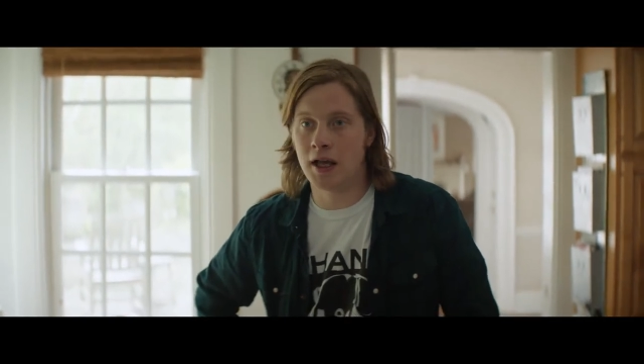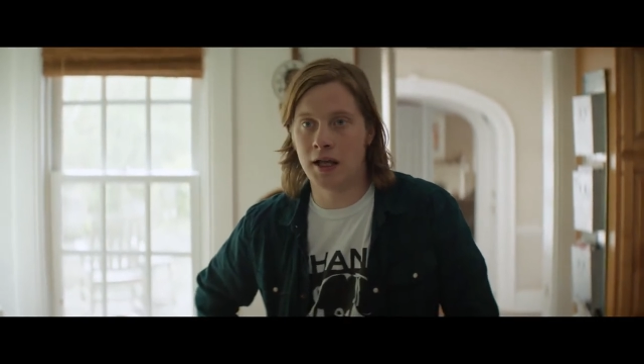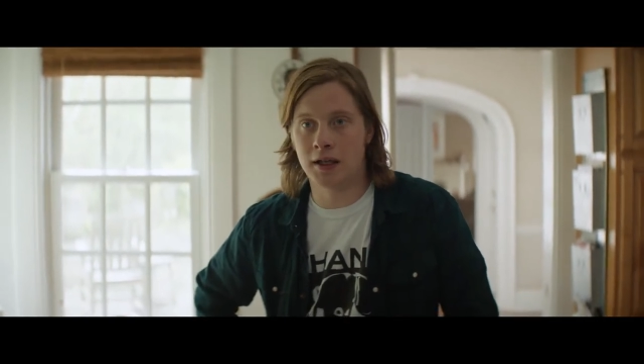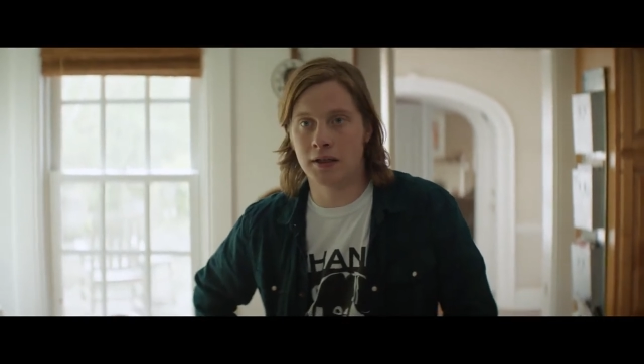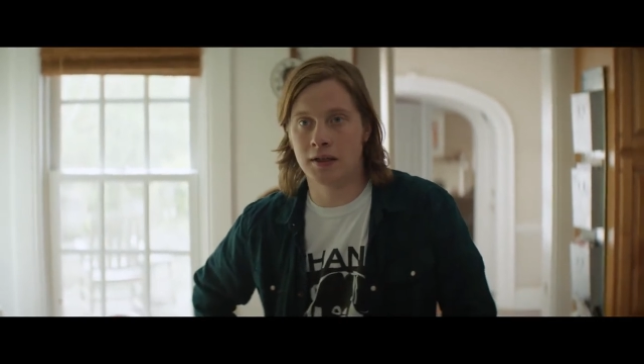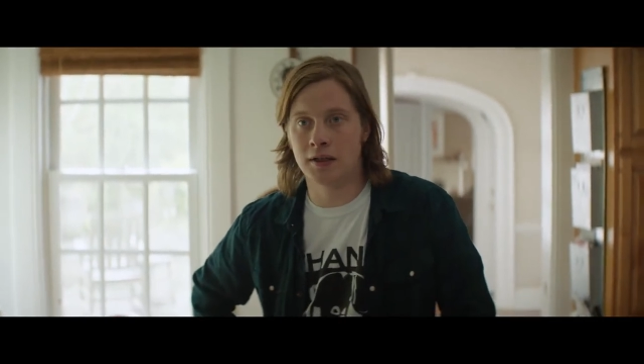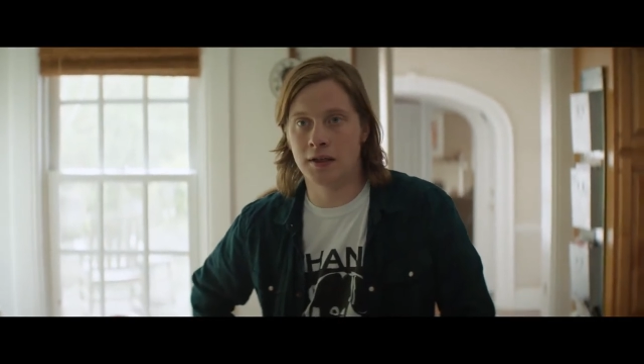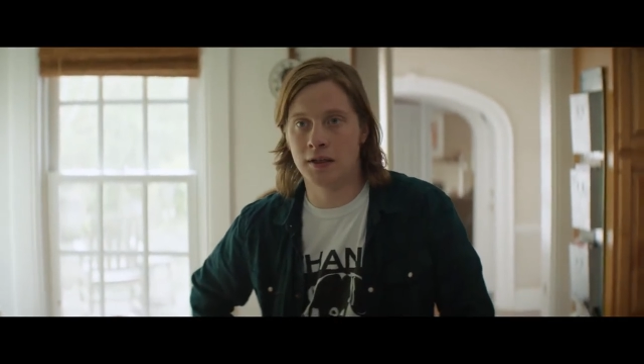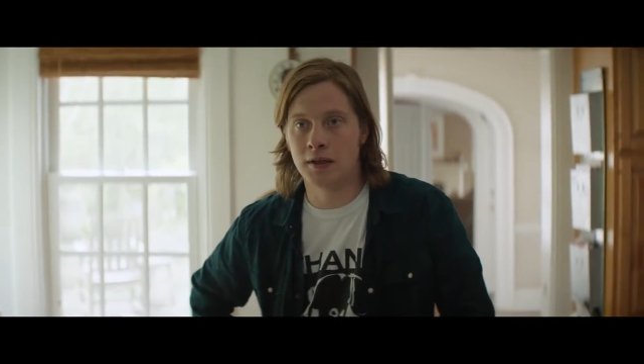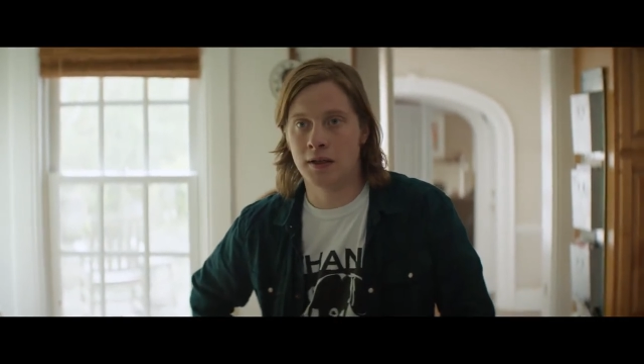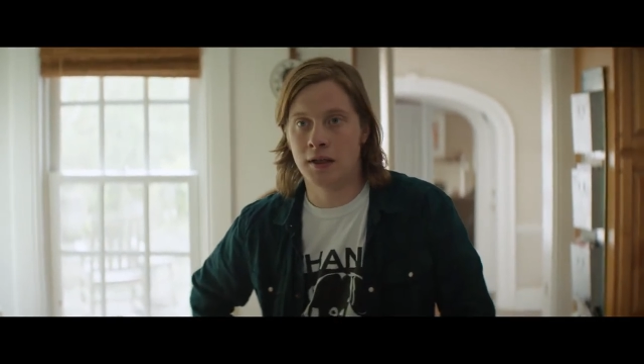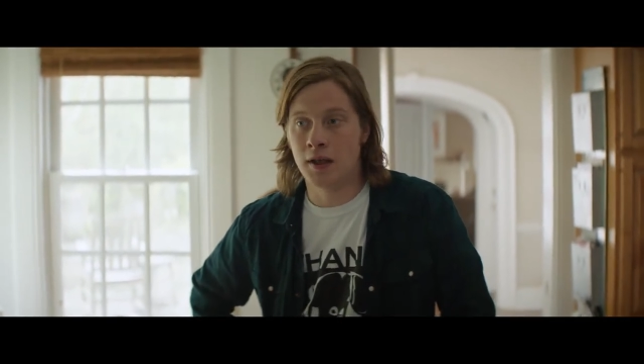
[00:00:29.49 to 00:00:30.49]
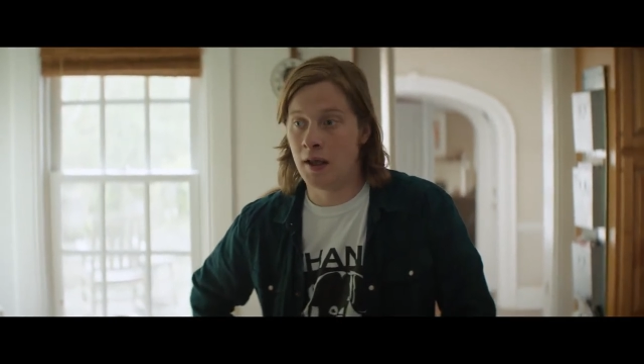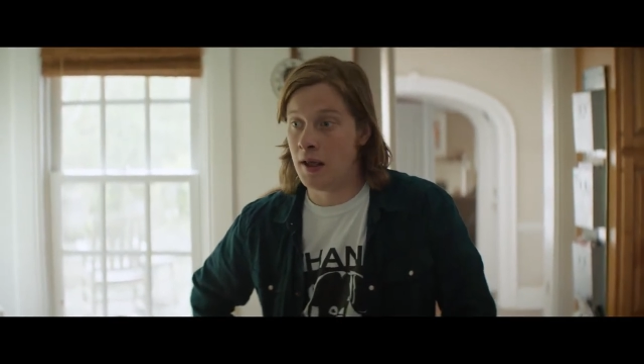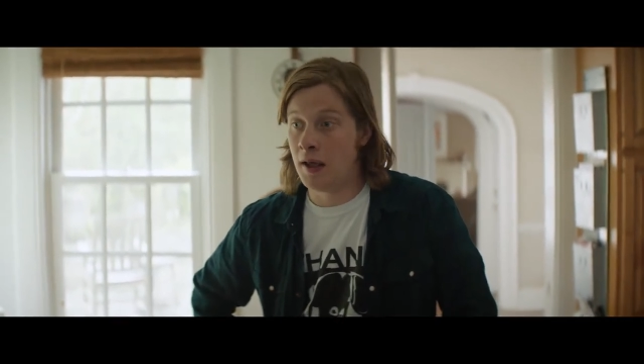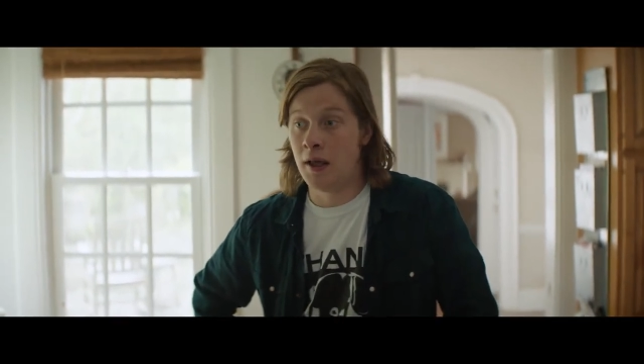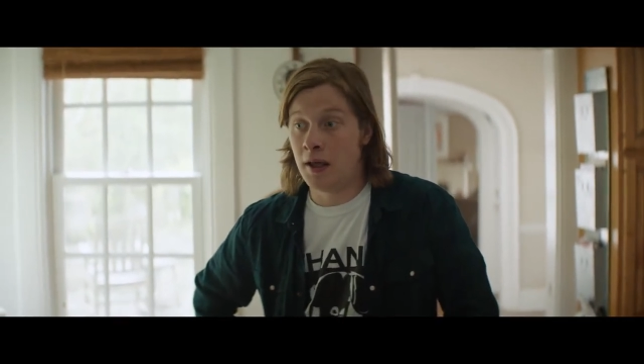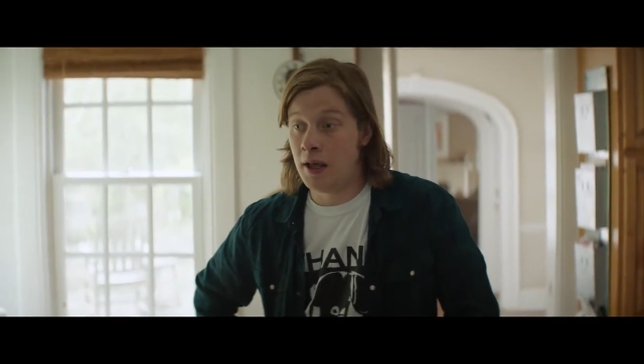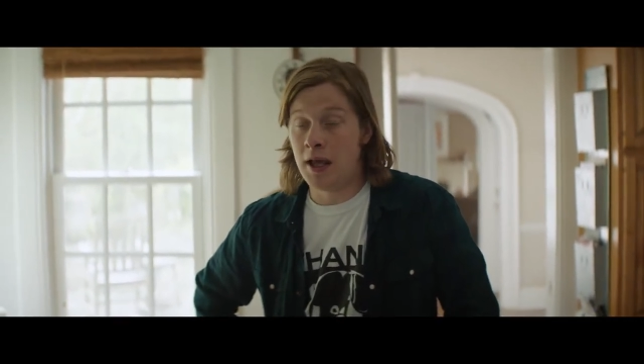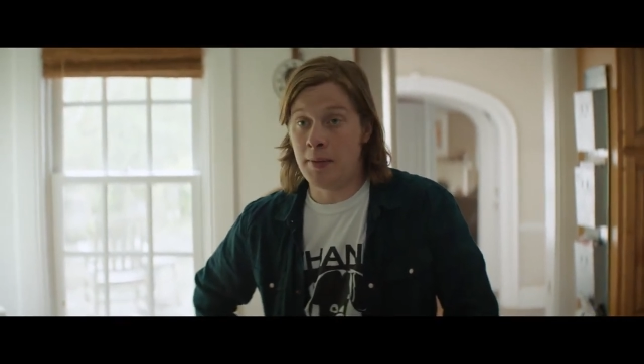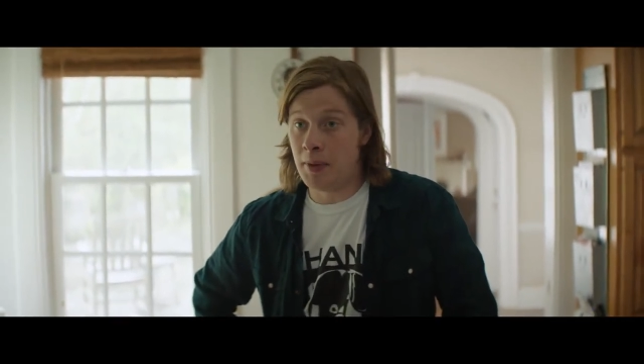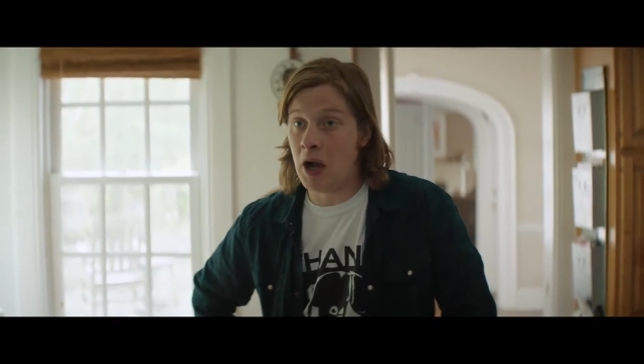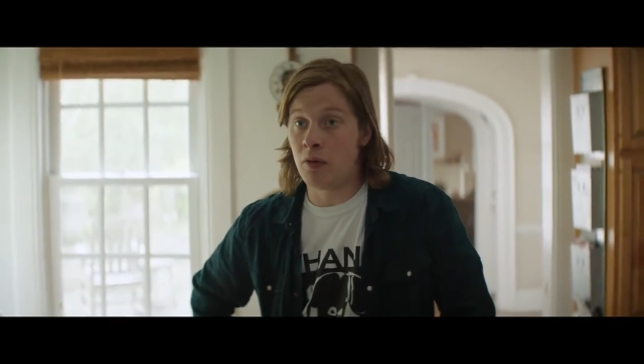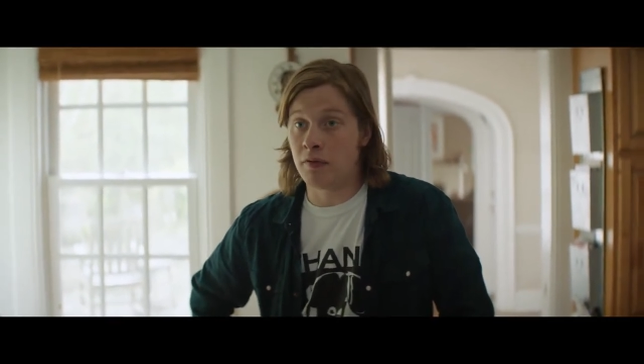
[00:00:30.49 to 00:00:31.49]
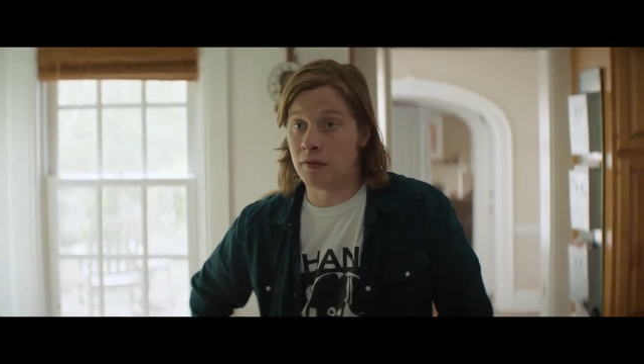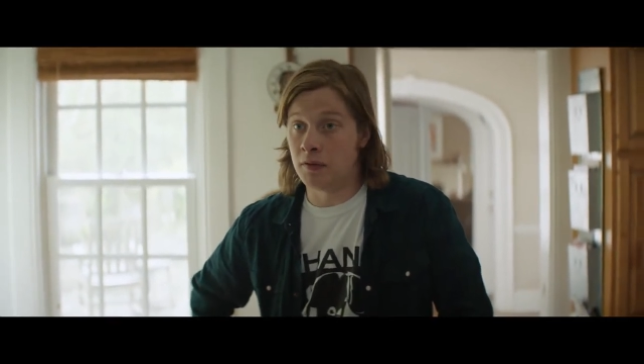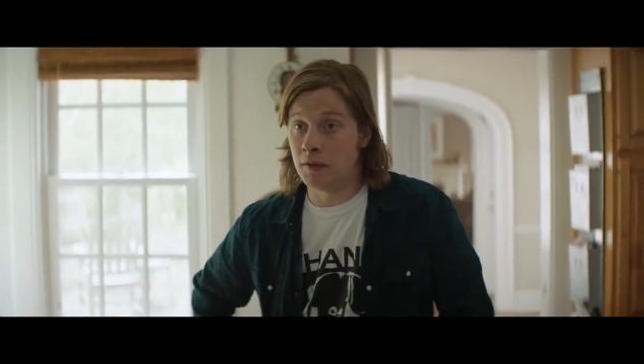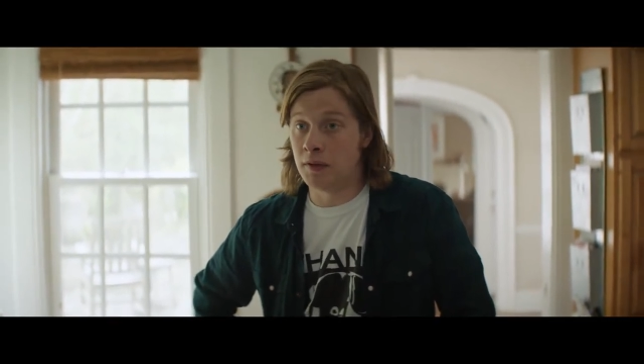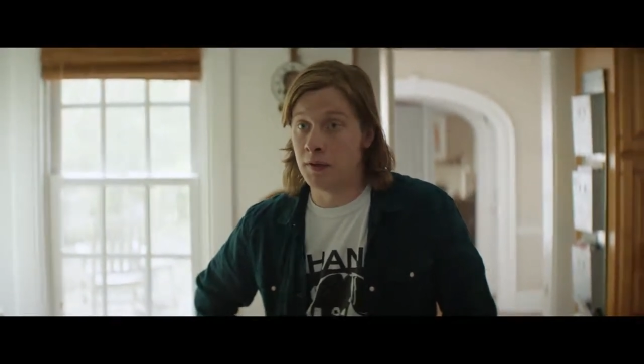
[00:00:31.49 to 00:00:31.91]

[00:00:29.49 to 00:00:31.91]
and powerful.